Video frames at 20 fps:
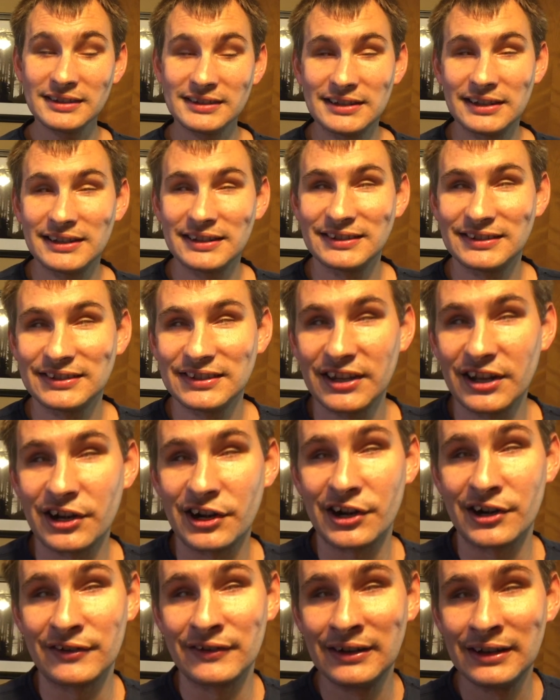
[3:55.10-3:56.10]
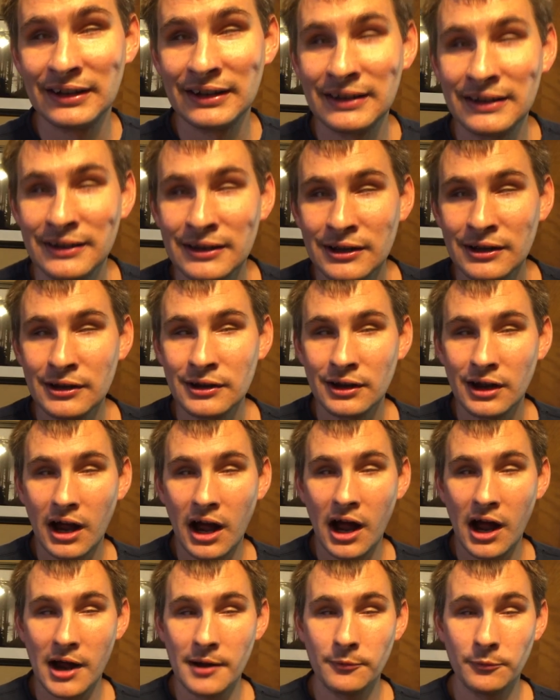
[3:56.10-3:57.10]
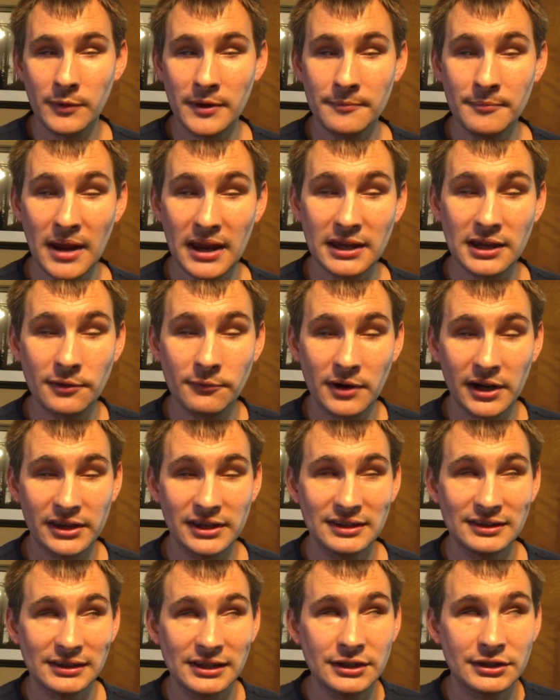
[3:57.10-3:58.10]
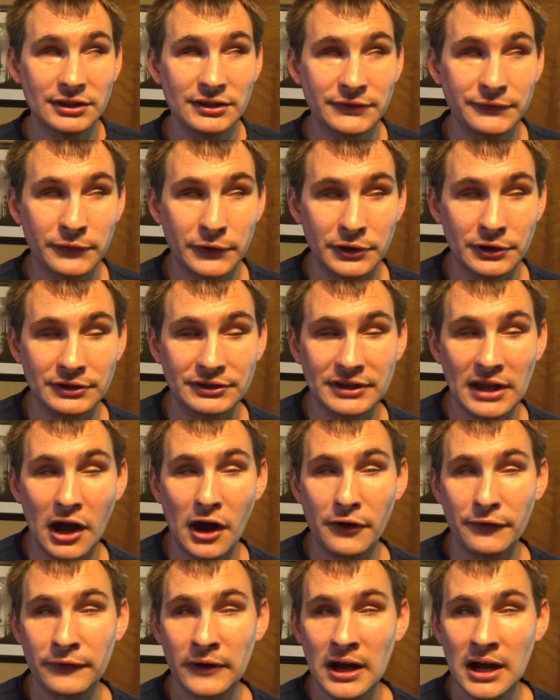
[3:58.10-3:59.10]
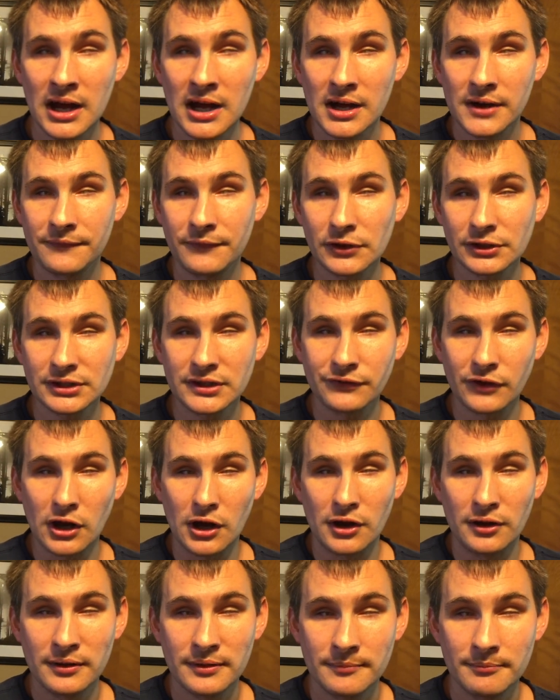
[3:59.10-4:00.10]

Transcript: to consider uh, when making one of these leashes for yourself. First of all,